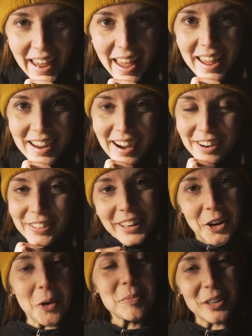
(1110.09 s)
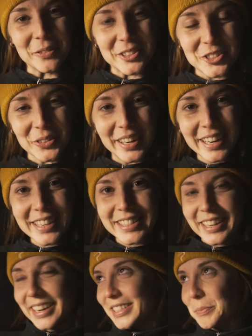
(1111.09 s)
I really hope that you enjoyed it.
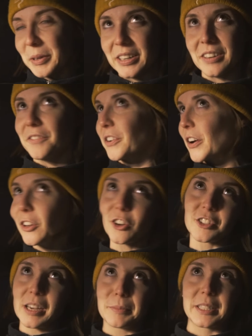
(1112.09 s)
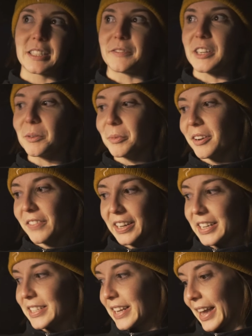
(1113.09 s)
It's been a very long time since I've done one of
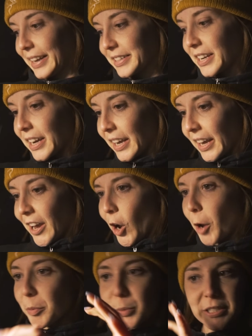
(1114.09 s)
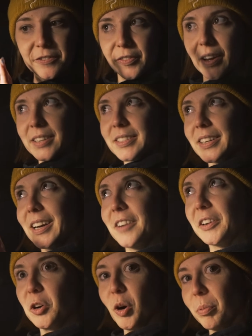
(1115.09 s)
these, and hope it was fun to kind of
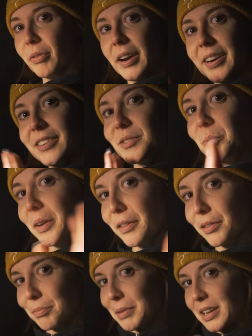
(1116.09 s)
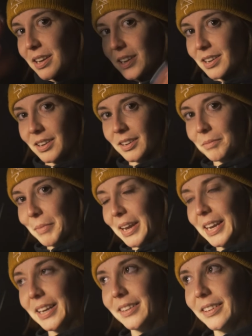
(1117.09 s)
incorporate it with me
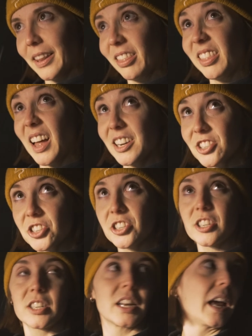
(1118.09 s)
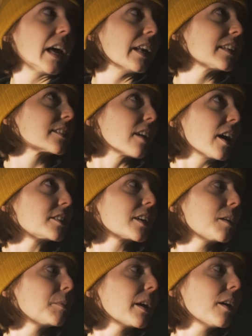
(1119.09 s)
making lunch, and it's
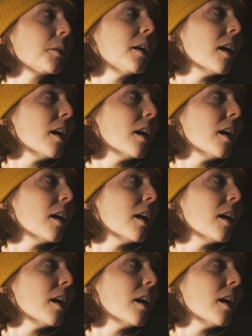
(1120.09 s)
nighttime now.